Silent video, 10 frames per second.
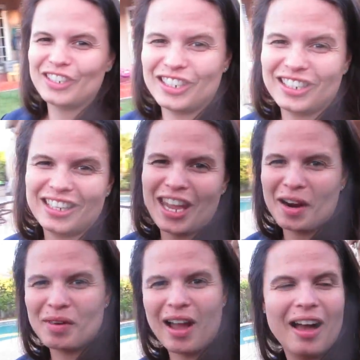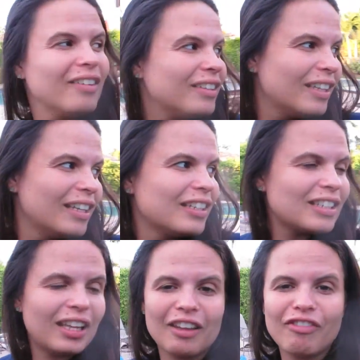he took the camera out
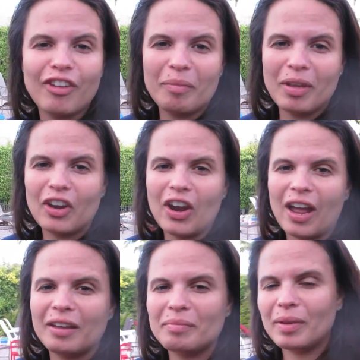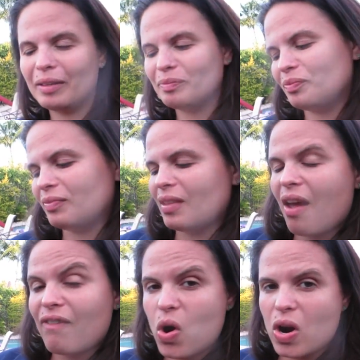to like film me crying. But
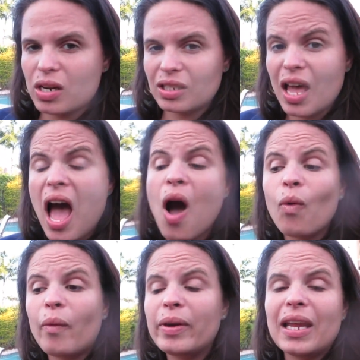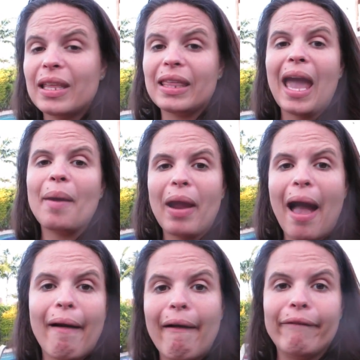of course, when we take the camera
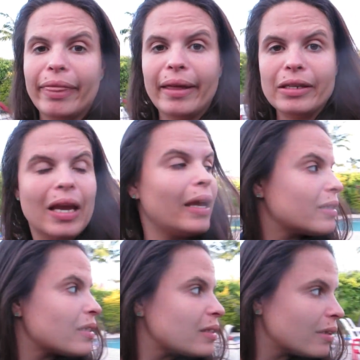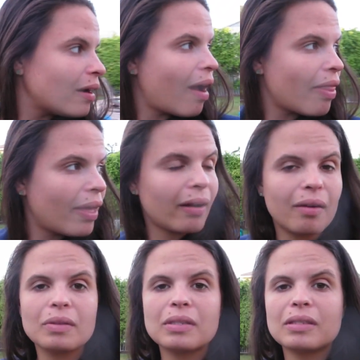out, everything changes. You know how that
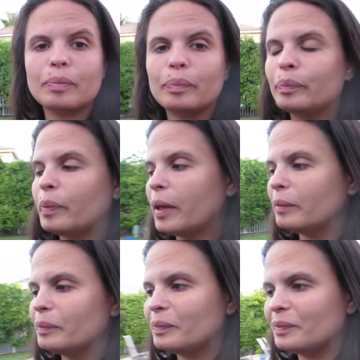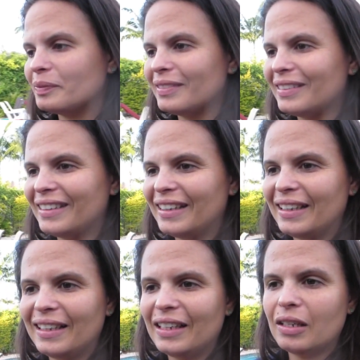goes. But
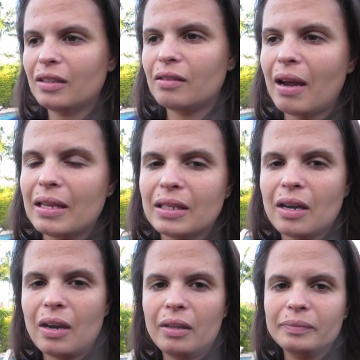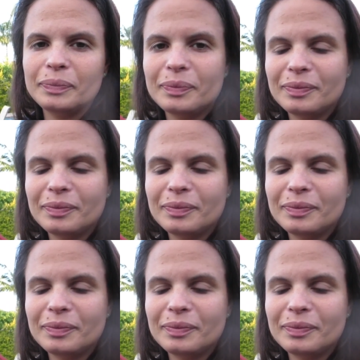crazy girl.